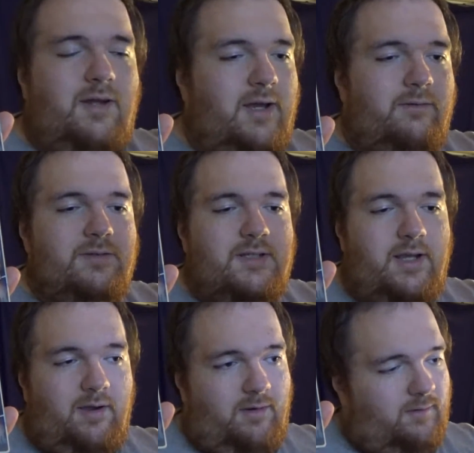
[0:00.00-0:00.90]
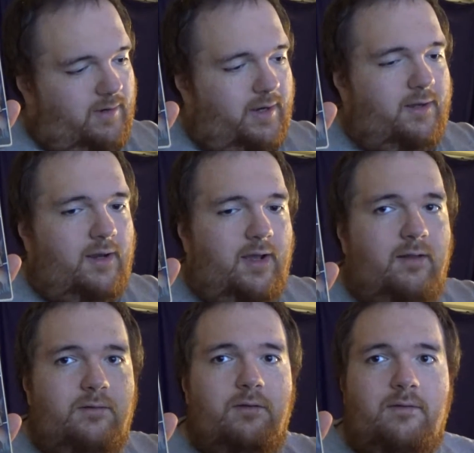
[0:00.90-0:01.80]
I was like, all right, yeah,
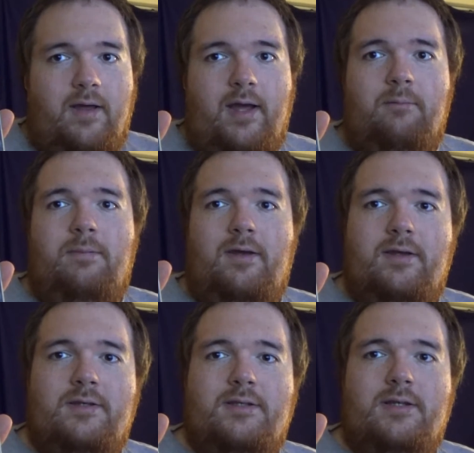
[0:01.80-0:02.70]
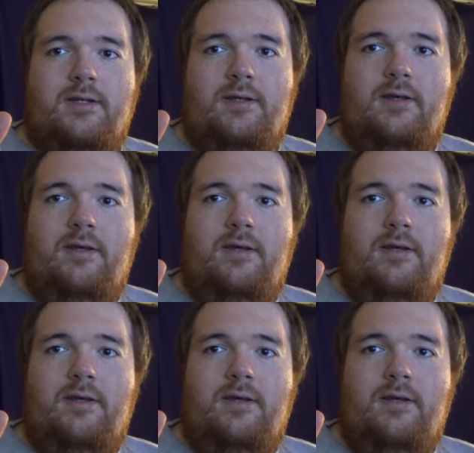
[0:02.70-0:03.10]
I'll do that because uh,